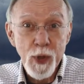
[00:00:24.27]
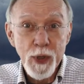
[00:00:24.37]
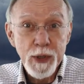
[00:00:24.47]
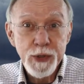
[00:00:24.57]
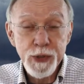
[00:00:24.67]

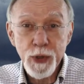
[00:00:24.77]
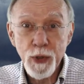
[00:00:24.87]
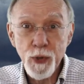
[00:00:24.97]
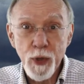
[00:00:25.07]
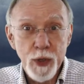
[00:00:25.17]

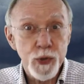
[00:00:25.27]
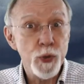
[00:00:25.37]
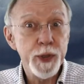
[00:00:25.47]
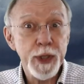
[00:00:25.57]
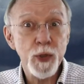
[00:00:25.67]
So,
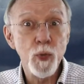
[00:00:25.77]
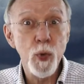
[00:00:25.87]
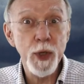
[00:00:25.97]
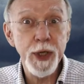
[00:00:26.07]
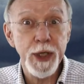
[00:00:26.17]
tornado
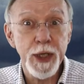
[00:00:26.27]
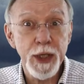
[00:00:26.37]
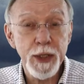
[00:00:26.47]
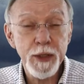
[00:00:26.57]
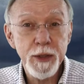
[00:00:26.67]

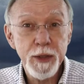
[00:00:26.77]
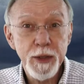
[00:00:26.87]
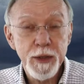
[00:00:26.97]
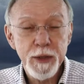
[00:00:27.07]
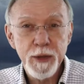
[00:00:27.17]
warning.
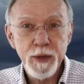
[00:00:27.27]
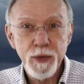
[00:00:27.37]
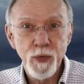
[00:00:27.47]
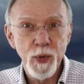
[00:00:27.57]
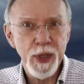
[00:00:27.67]

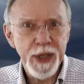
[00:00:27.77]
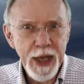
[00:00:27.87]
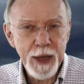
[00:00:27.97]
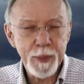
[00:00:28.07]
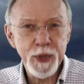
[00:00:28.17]
Will it
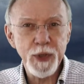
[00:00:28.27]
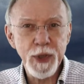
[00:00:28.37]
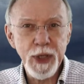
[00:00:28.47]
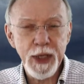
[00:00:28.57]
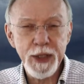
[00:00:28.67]
happen or
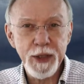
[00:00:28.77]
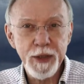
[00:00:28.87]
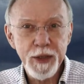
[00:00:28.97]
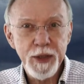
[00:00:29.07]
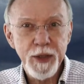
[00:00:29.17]
not?
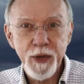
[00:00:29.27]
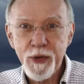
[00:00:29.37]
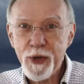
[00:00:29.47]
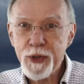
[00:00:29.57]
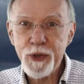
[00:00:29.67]

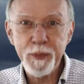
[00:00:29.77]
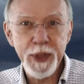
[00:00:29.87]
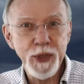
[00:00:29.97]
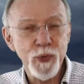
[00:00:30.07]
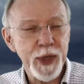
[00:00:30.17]
There are too
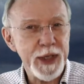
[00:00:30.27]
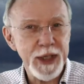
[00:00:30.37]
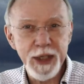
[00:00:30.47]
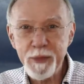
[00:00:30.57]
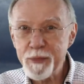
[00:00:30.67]
many
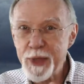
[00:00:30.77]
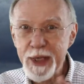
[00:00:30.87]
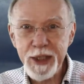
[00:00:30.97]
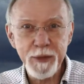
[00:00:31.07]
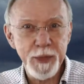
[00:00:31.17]
random
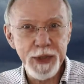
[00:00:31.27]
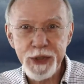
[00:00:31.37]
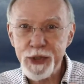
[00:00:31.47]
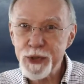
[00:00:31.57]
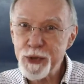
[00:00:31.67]
elements
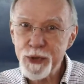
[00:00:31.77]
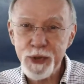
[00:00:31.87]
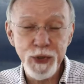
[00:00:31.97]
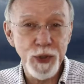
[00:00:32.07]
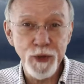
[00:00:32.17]
to
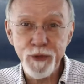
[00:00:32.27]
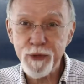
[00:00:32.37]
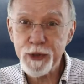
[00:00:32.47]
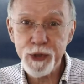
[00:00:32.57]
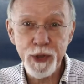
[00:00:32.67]
know
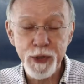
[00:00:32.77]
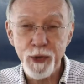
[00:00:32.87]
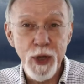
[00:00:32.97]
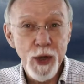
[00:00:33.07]
for certain.